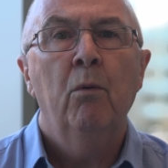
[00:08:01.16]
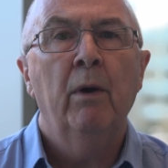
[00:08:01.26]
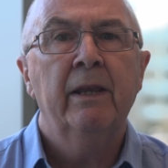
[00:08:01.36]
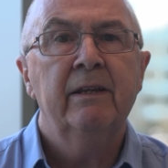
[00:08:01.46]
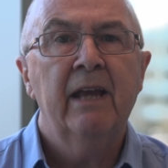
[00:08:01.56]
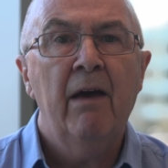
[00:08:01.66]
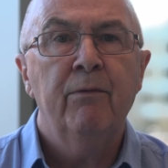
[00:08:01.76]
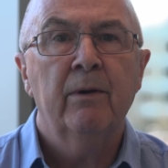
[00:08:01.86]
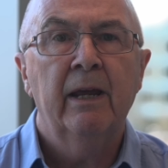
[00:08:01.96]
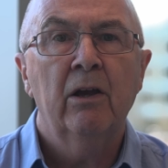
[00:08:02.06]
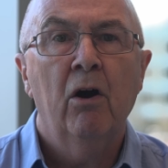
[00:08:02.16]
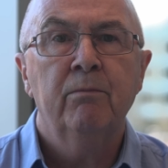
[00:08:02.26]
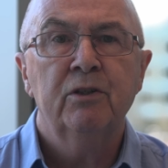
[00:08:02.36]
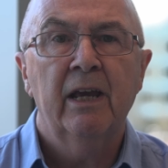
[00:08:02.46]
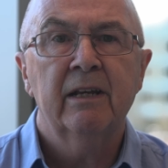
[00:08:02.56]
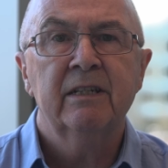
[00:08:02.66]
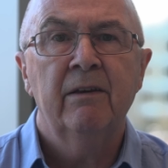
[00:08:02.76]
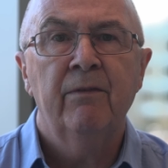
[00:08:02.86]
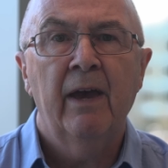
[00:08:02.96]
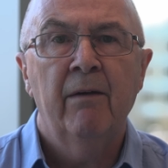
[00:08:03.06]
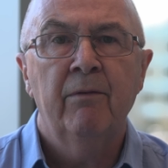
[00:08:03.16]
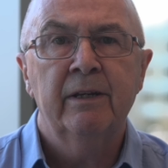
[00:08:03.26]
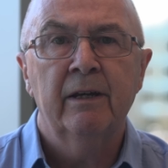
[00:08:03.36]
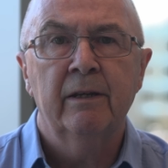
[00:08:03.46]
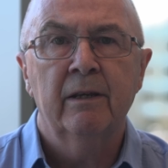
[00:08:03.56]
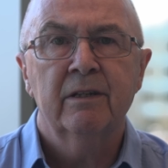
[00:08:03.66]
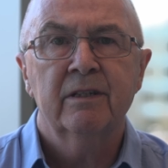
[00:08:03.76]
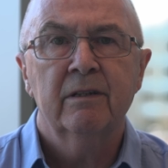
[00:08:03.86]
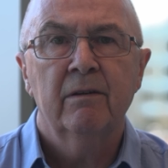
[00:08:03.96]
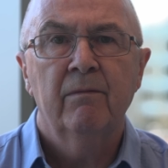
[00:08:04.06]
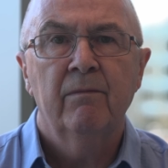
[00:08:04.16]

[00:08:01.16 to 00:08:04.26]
when gathering objective evidence.